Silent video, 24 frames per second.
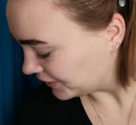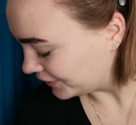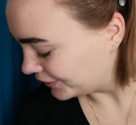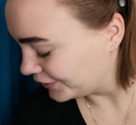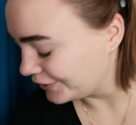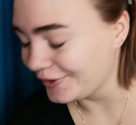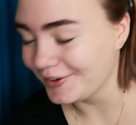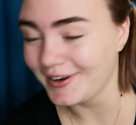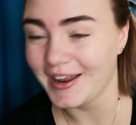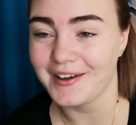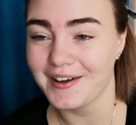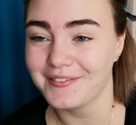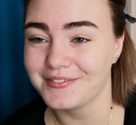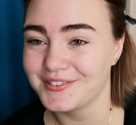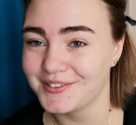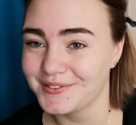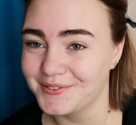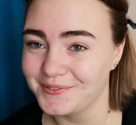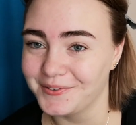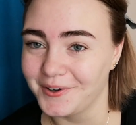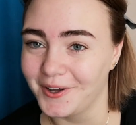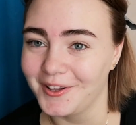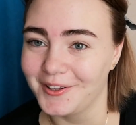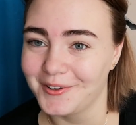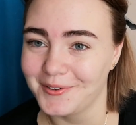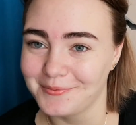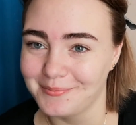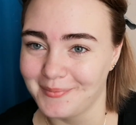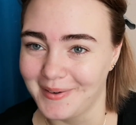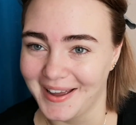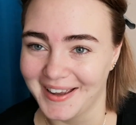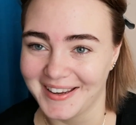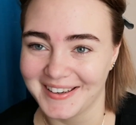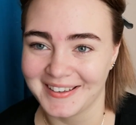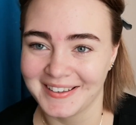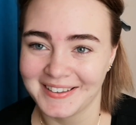You don't have to follow
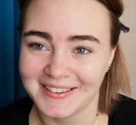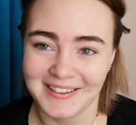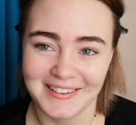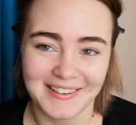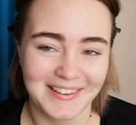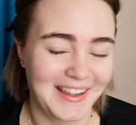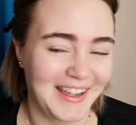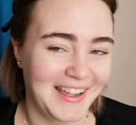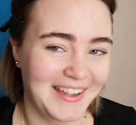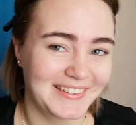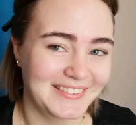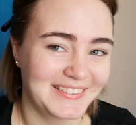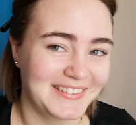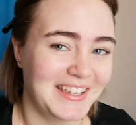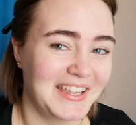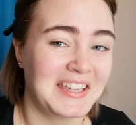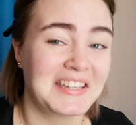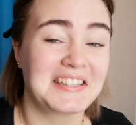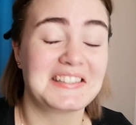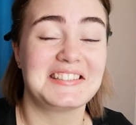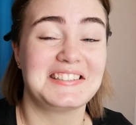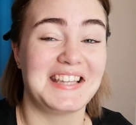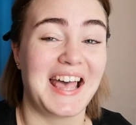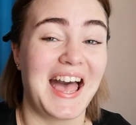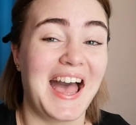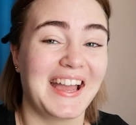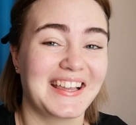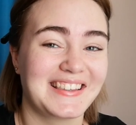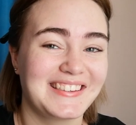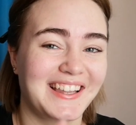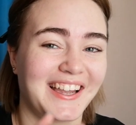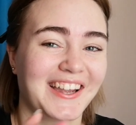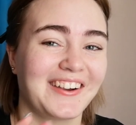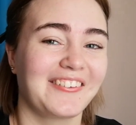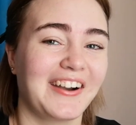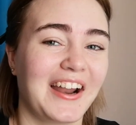my
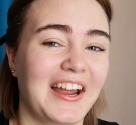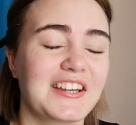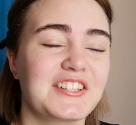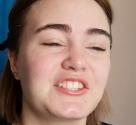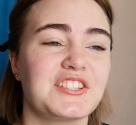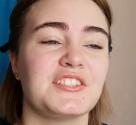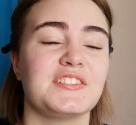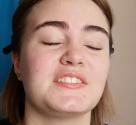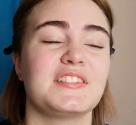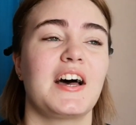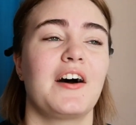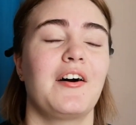exact directions.